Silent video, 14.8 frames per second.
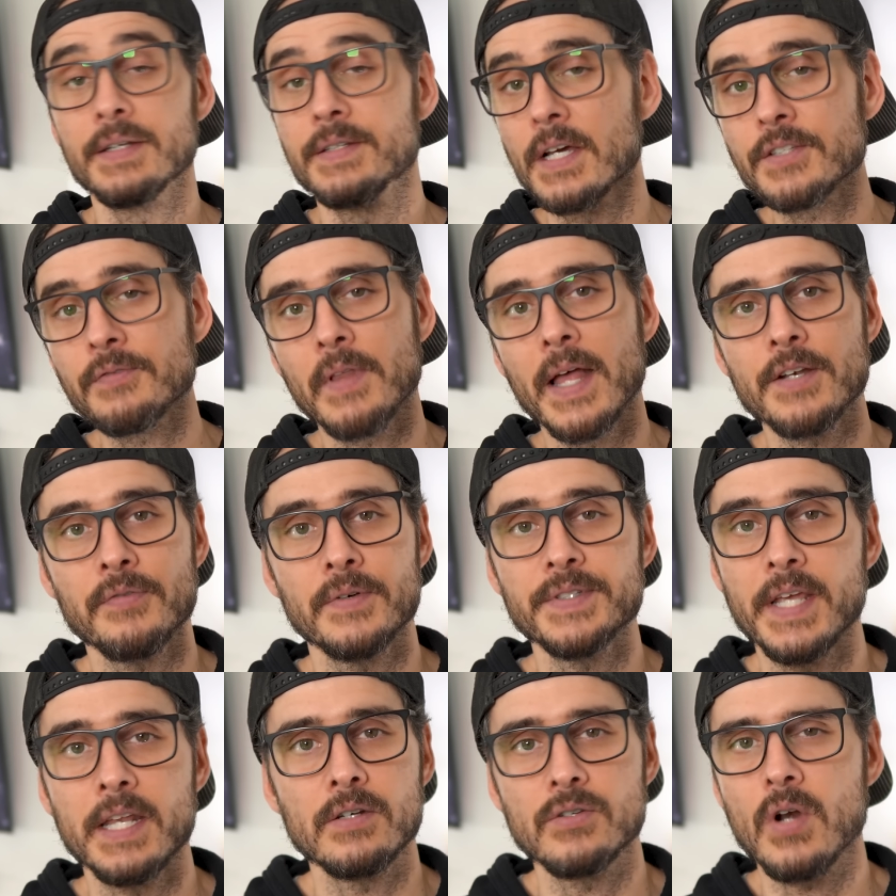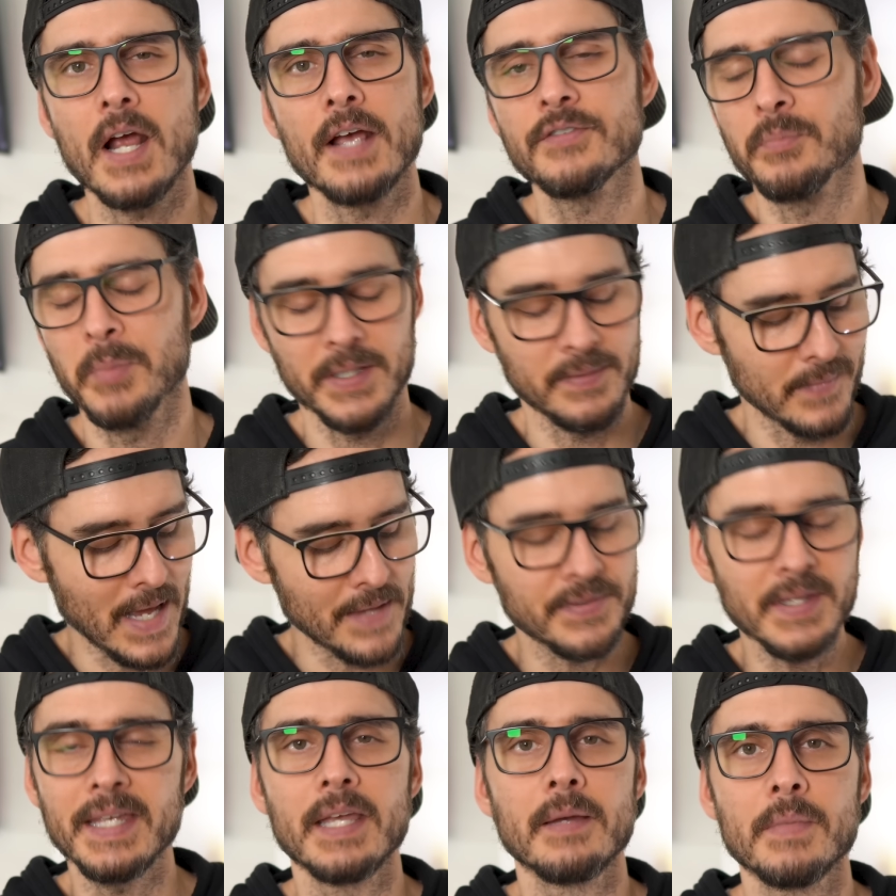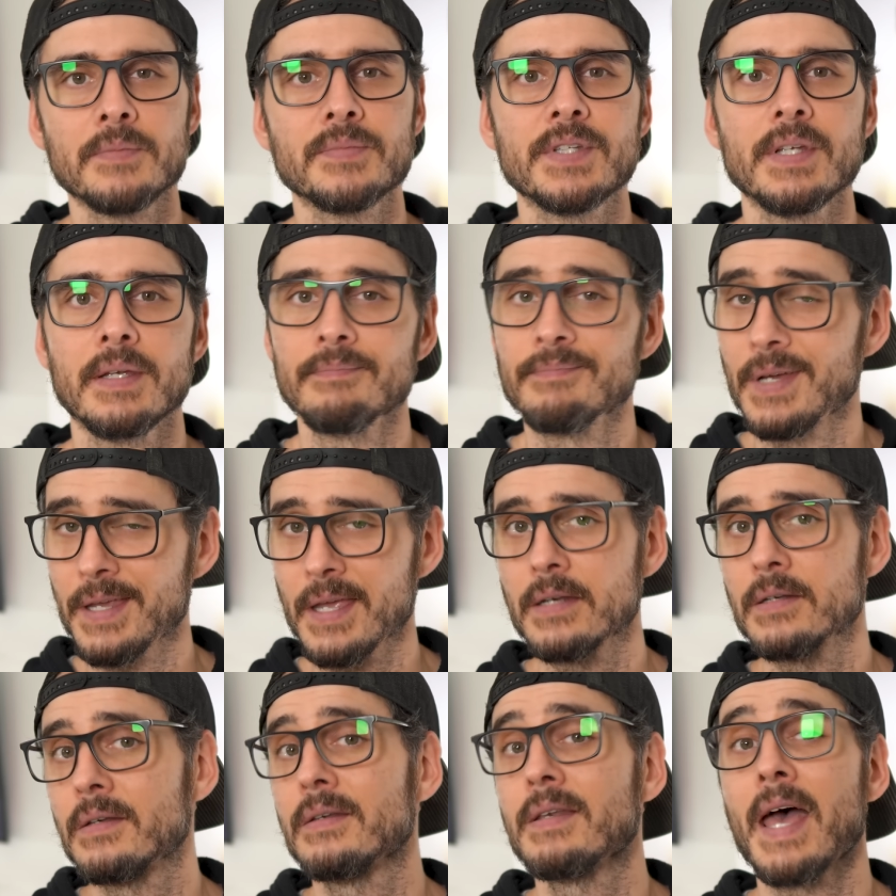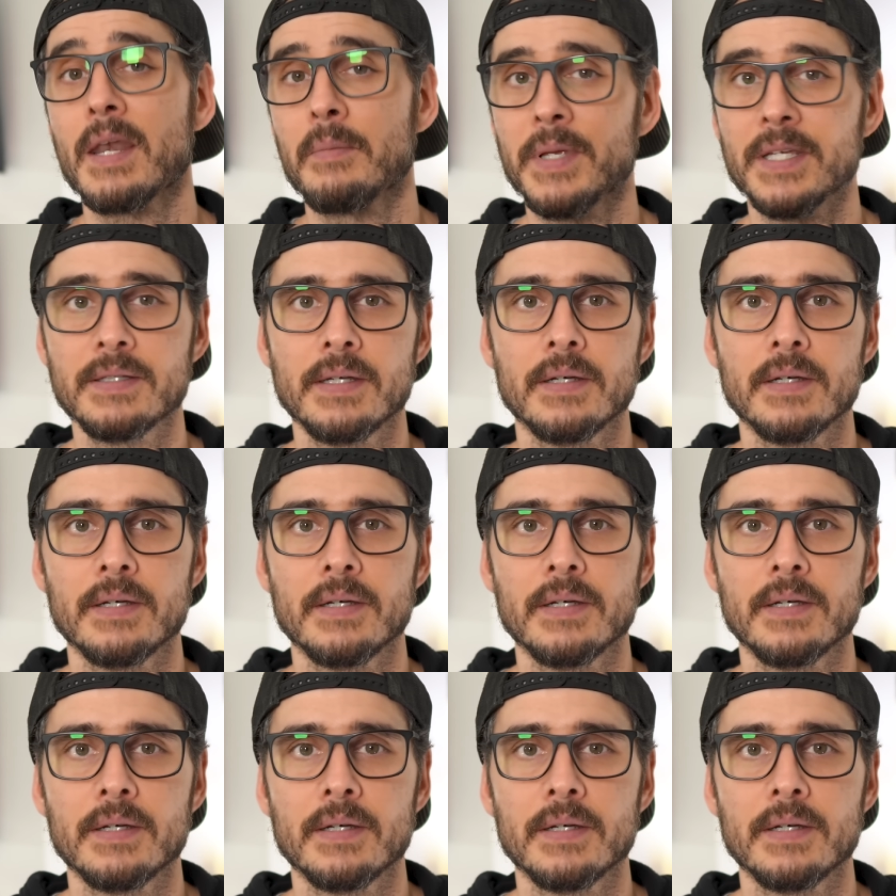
It does flash for SATA drives, but not the eMMC. Again, not a big